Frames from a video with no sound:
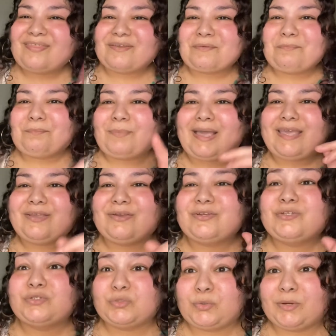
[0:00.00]

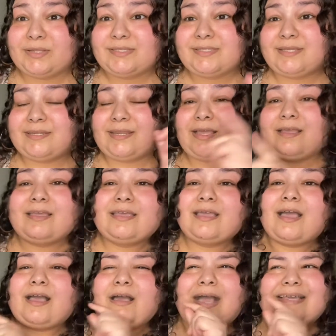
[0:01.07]
biker shorts, and
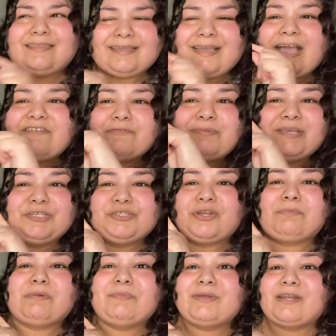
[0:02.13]
I think I have a picture.
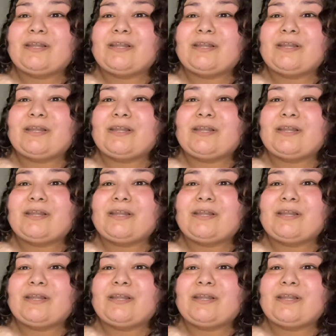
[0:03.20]
I'm gonna put it